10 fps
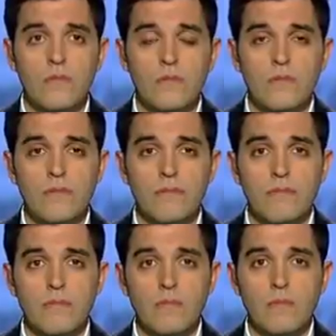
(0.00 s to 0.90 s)

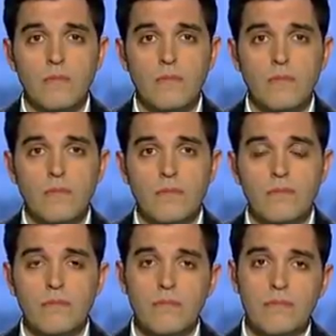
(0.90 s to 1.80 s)

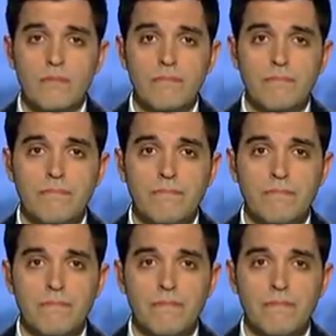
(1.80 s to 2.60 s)
(not speaking)